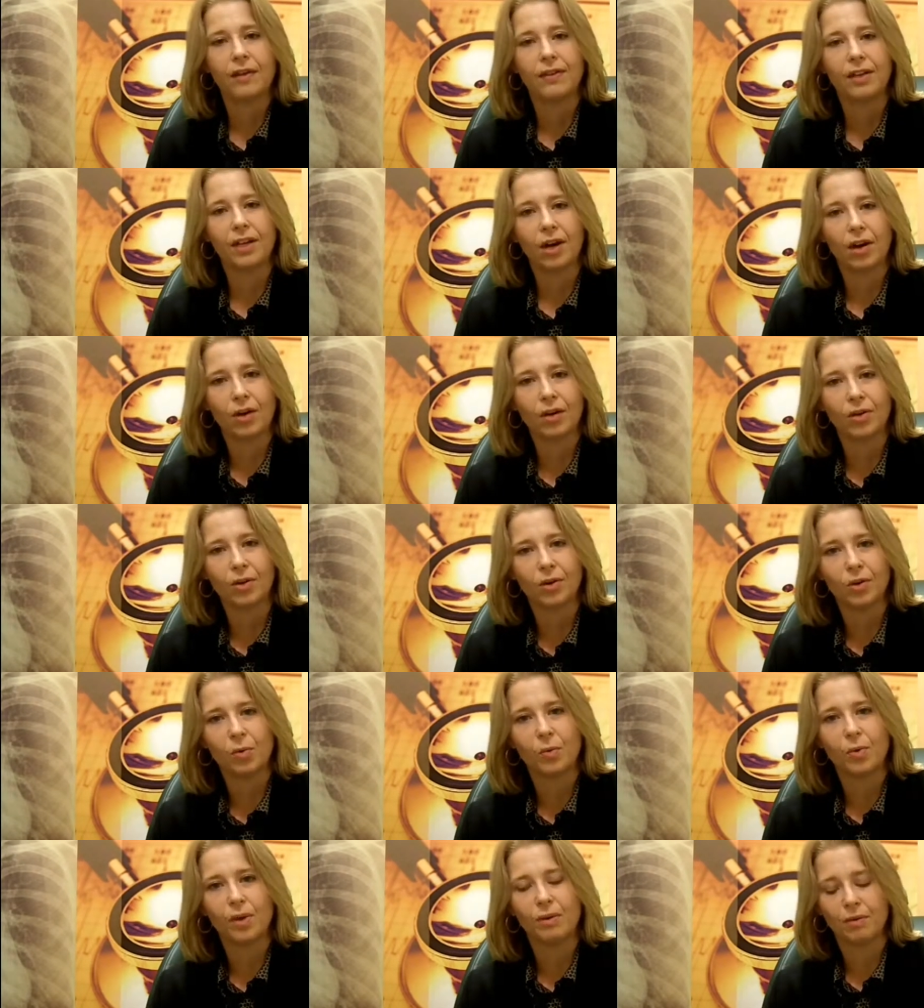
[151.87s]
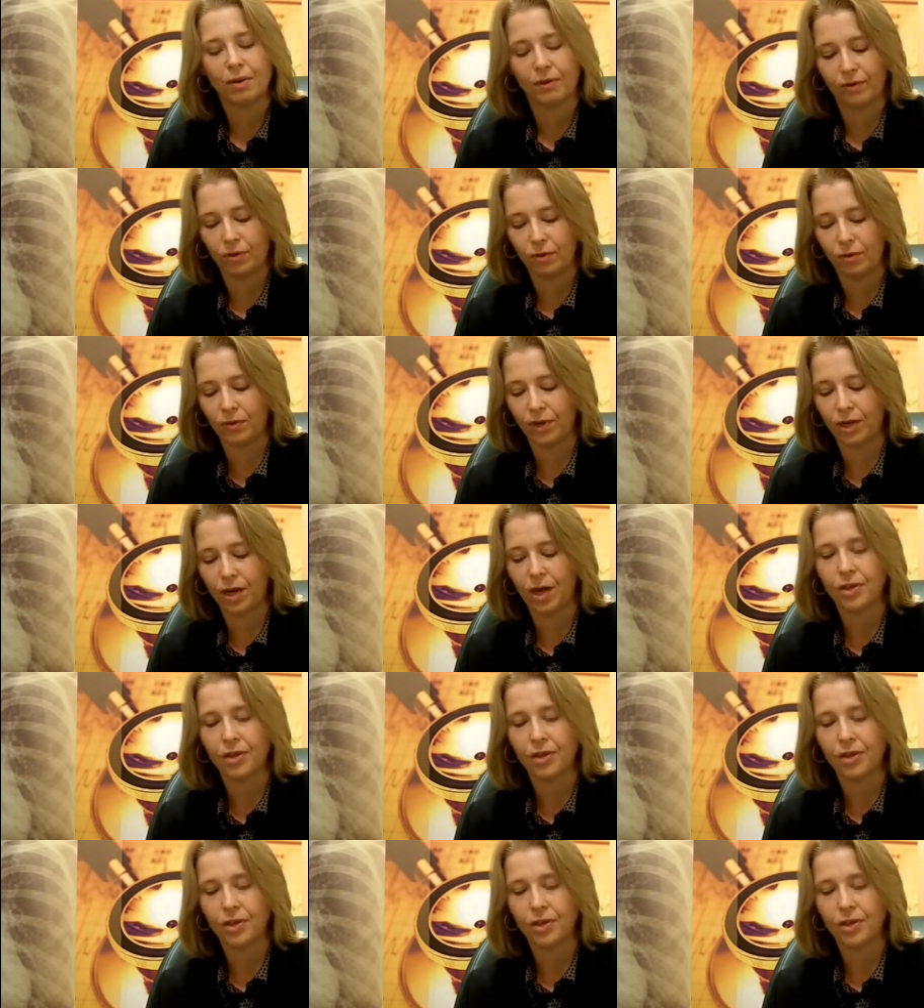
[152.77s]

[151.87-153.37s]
In the article, we review the